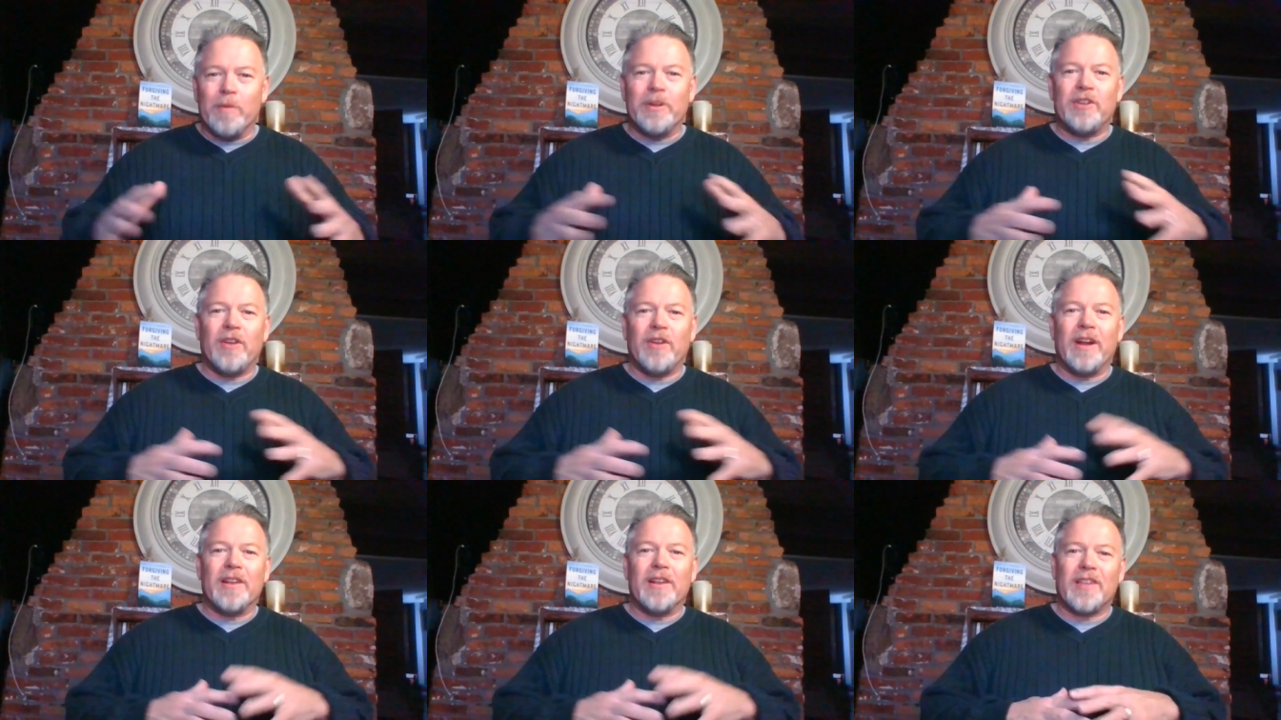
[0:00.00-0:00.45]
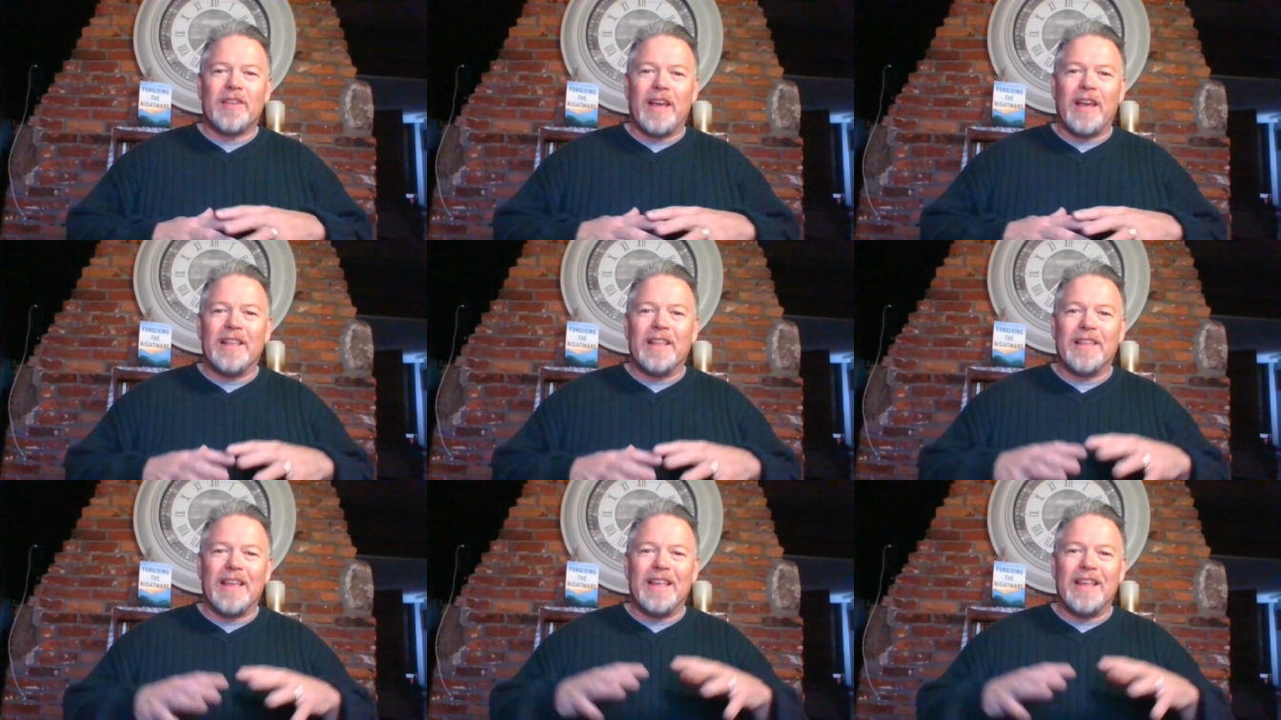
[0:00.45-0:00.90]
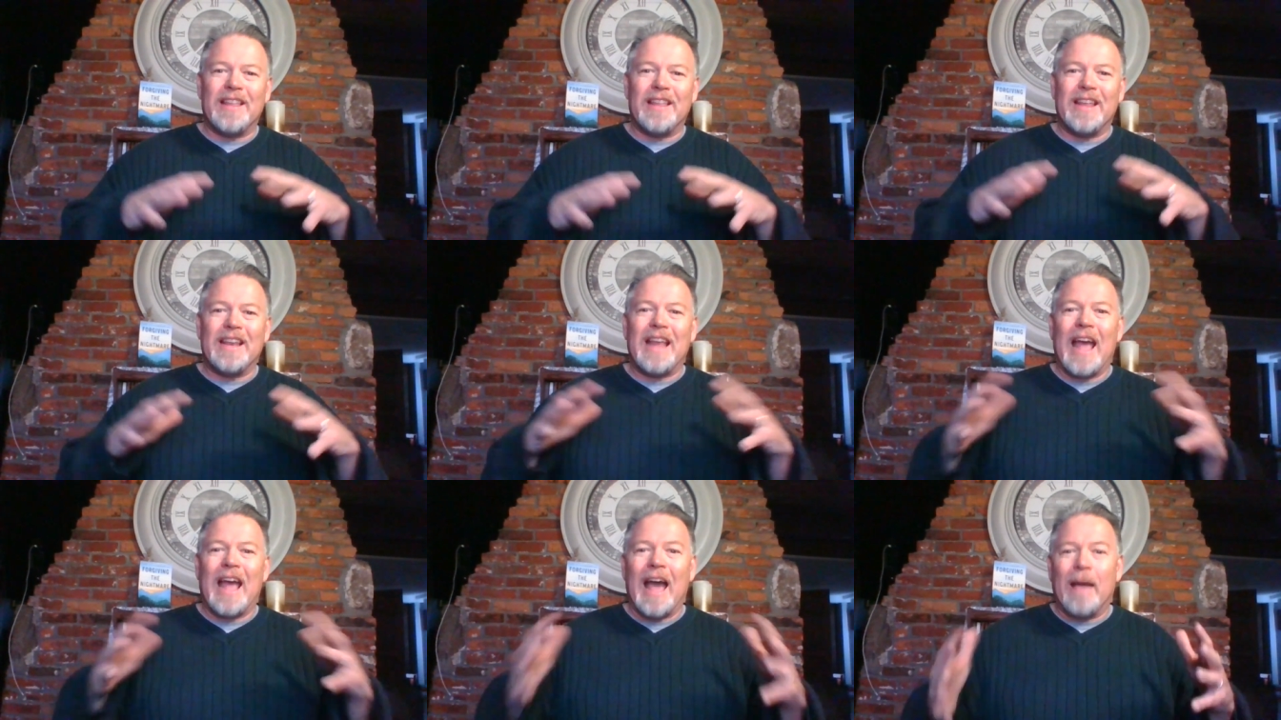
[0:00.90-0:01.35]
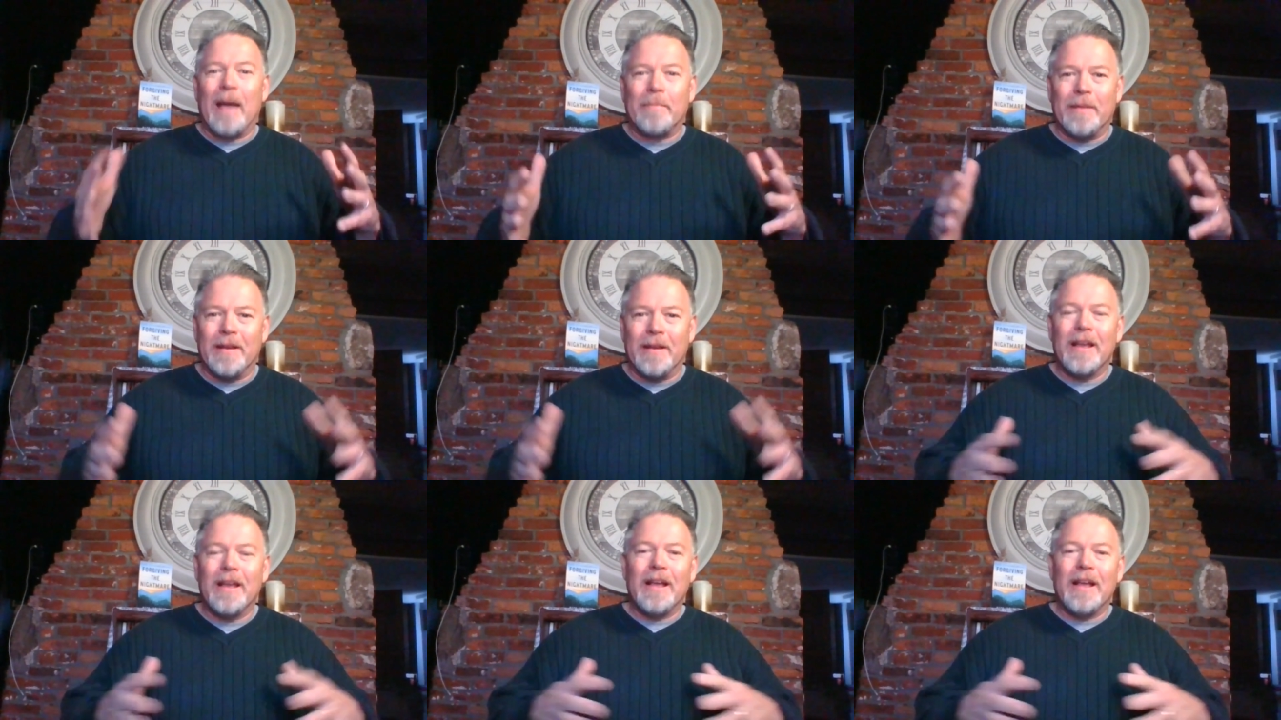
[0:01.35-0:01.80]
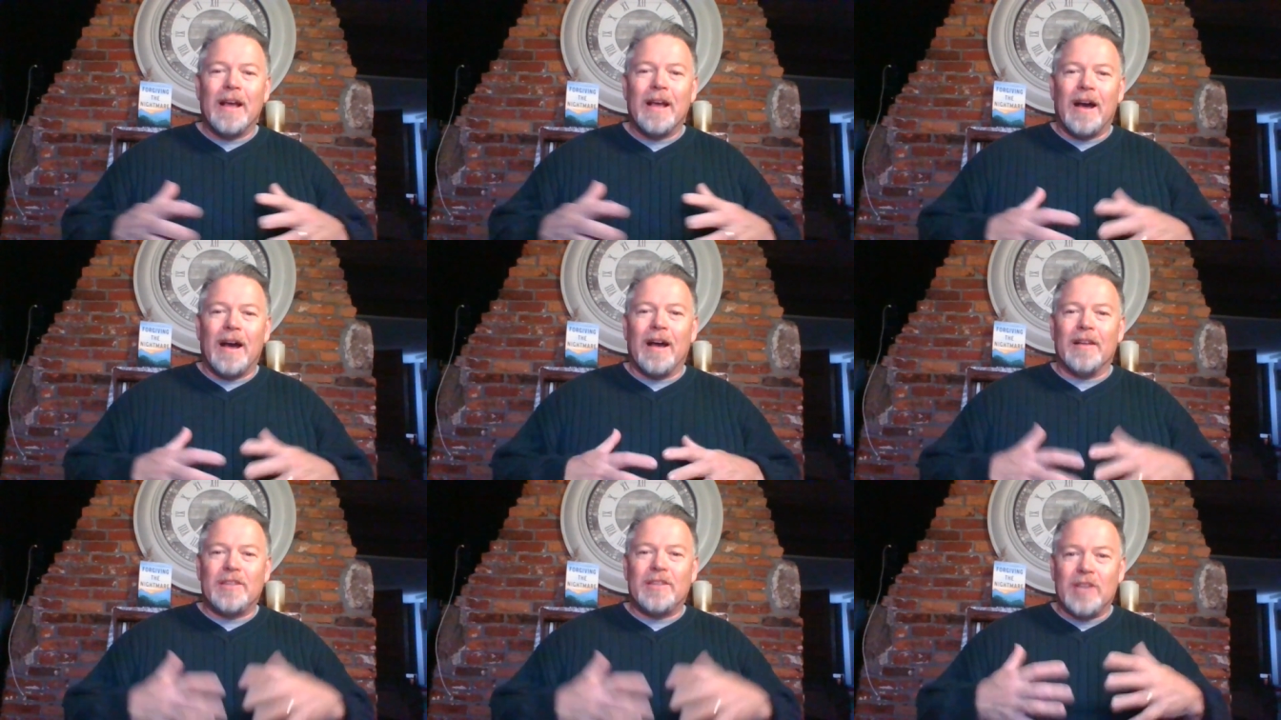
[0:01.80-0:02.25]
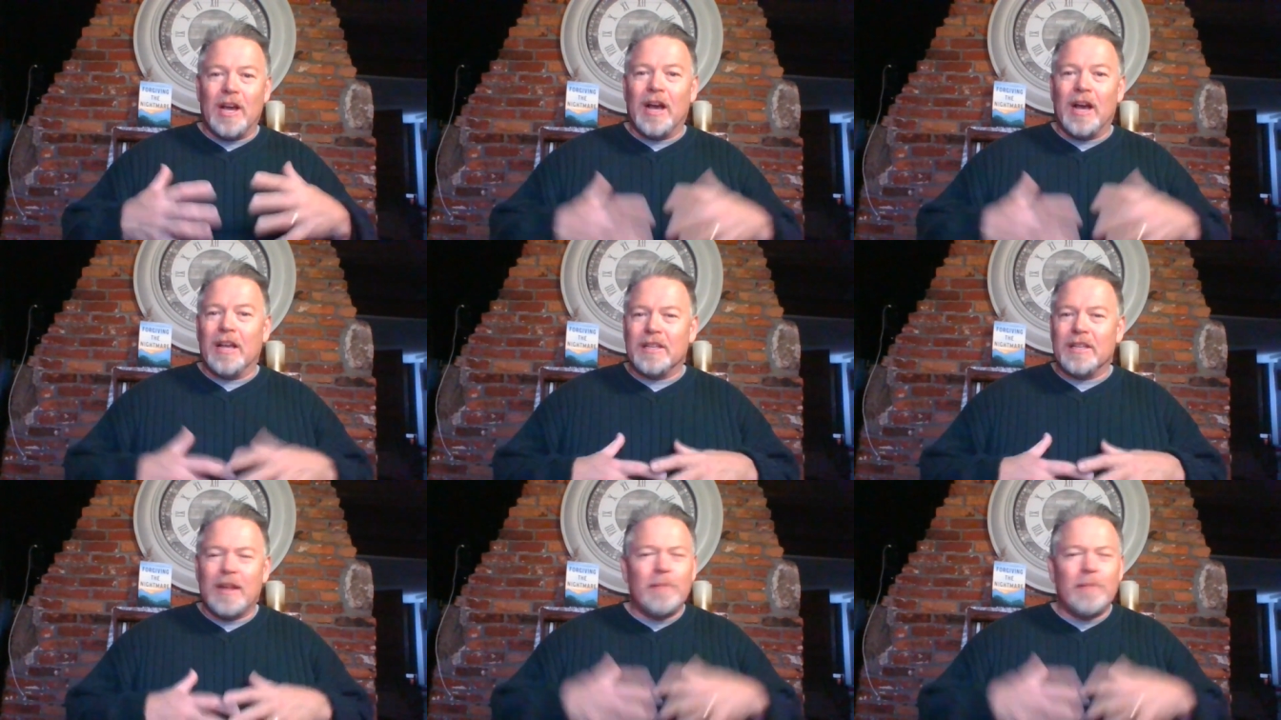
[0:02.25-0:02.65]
We try to say it, it didn't happen uh, to us.